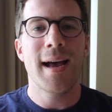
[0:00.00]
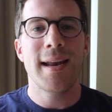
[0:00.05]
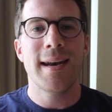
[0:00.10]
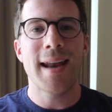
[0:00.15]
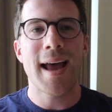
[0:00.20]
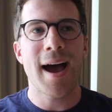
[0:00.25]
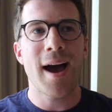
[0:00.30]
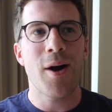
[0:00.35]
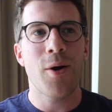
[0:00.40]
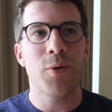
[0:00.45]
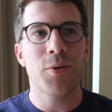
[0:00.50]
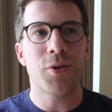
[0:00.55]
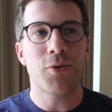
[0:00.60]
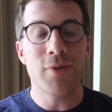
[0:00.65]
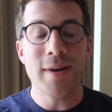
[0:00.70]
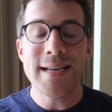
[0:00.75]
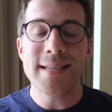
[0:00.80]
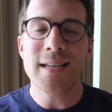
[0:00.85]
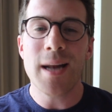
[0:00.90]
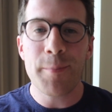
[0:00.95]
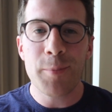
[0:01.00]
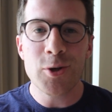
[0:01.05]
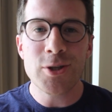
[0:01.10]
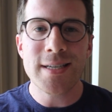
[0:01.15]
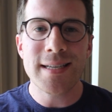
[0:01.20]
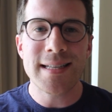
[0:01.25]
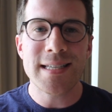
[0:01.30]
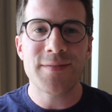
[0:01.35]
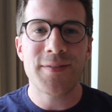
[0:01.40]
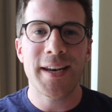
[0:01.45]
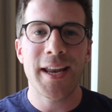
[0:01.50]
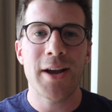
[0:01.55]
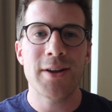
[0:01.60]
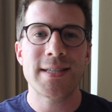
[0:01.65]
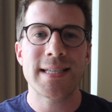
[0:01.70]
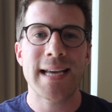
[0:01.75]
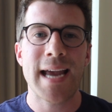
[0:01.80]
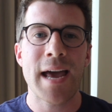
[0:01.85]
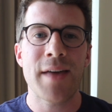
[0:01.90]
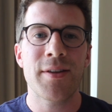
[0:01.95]
Now, the reason I'm putting this video
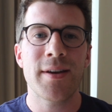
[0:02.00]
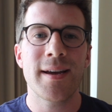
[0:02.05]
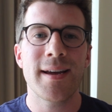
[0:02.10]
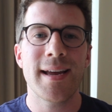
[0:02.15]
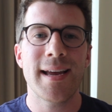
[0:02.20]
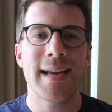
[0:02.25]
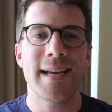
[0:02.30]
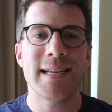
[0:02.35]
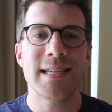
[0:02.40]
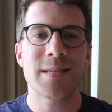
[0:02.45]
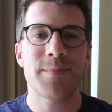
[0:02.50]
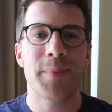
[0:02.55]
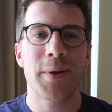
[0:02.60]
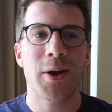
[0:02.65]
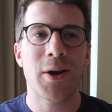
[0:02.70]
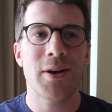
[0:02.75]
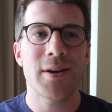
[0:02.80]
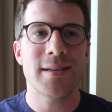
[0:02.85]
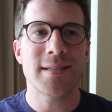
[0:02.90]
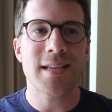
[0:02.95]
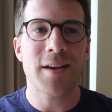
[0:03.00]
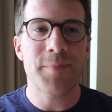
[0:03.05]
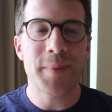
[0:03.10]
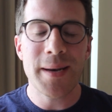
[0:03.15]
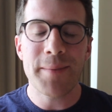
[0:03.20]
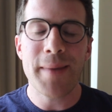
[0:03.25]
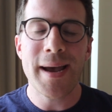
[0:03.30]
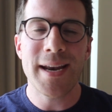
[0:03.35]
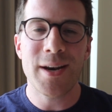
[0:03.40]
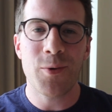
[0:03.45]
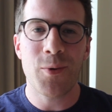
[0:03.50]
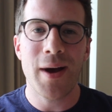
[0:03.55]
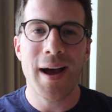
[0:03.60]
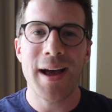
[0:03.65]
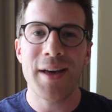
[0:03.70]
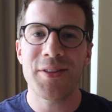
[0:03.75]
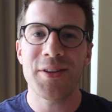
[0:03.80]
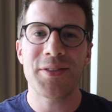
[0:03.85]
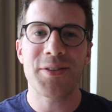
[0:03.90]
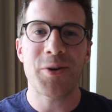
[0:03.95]
together is because I've been made
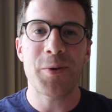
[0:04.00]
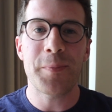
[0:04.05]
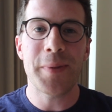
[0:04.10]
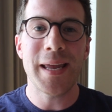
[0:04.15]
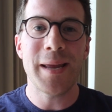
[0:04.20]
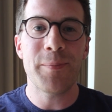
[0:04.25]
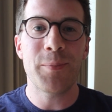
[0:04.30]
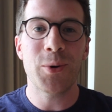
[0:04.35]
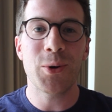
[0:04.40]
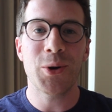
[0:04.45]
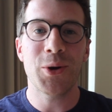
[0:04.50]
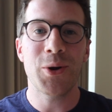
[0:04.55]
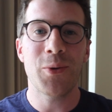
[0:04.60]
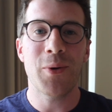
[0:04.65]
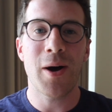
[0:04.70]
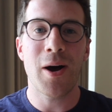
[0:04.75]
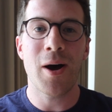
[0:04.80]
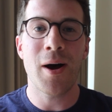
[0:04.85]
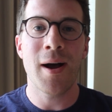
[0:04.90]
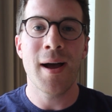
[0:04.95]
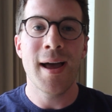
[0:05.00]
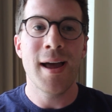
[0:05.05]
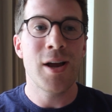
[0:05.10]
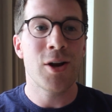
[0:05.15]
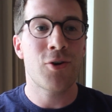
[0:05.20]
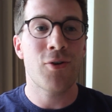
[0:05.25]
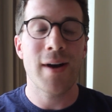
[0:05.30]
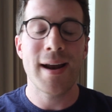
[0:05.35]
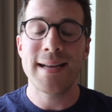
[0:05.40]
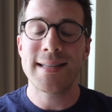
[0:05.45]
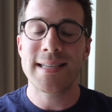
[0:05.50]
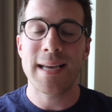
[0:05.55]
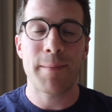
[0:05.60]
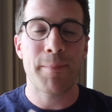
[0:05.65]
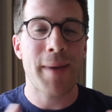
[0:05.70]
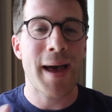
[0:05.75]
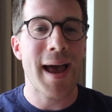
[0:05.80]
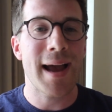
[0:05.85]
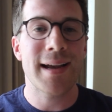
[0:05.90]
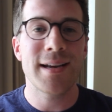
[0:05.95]
aware that there are people who are creating
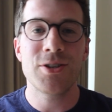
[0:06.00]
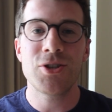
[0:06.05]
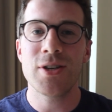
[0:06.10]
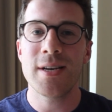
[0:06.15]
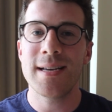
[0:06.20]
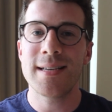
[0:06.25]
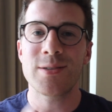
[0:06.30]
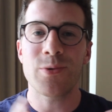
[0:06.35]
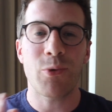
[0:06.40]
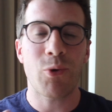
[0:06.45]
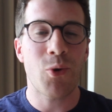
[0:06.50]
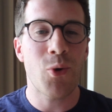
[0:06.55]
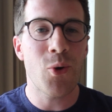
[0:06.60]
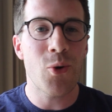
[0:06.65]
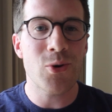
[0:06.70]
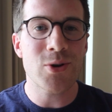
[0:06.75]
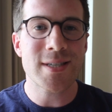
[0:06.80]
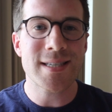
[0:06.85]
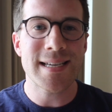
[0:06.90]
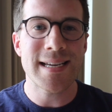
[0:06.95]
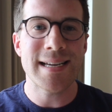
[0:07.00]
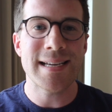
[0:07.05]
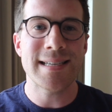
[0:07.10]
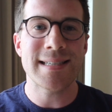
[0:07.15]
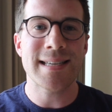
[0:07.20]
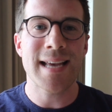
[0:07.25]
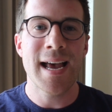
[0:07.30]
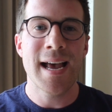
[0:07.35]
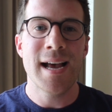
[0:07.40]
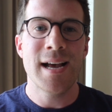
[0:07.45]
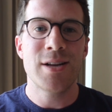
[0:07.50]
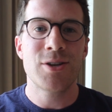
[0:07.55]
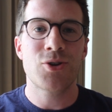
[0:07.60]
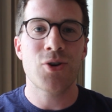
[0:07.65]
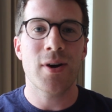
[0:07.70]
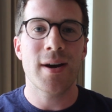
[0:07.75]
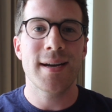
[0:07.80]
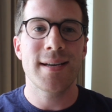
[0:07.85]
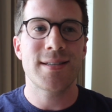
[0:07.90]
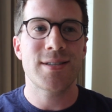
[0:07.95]
packages or courses,
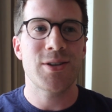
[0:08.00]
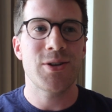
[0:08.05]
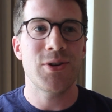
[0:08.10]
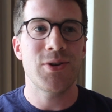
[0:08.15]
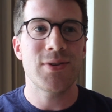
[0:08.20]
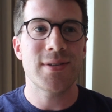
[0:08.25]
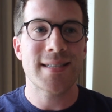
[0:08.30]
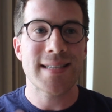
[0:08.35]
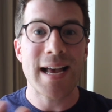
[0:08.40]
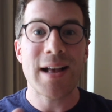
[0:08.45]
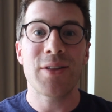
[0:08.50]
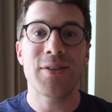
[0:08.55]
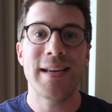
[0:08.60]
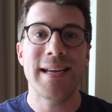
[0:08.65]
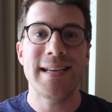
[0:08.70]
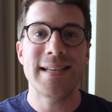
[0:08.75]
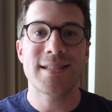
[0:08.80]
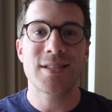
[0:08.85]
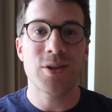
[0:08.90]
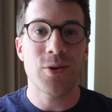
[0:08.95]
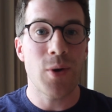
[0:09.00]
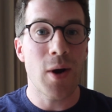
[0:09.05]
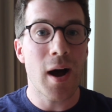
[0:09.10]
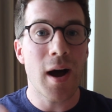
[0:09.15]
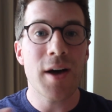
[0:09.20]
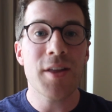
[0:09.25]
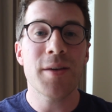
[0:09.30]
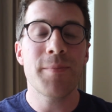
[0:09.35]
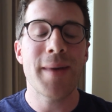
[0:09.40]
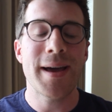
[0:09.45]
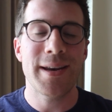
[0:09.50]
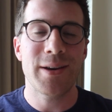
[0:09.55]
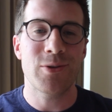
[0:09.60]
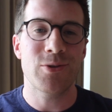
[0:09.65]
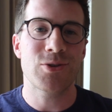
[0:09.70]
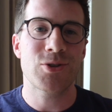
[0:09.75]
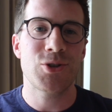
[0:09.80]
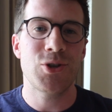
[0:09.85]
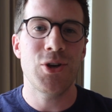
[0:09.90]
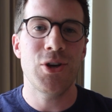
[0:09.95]
trying to sell these to other
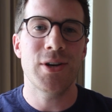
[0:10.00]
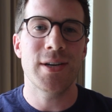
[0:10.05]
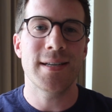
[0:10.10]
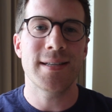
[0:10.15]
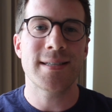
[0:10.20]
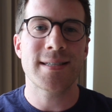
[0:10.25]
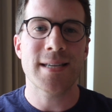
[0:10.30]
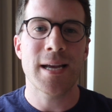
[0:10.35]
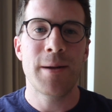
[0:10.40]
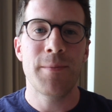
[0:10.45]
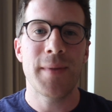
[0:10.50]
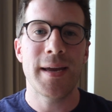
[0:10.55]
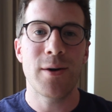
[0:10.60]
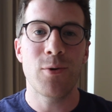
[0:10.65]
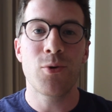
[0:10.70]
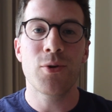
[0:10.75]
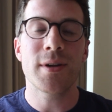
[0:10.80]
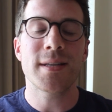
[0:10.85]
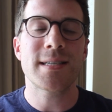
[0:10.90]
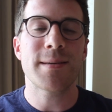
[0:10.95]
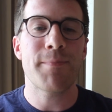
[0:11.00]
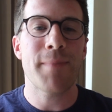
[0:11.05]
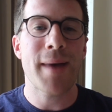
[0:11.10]
medical students in order to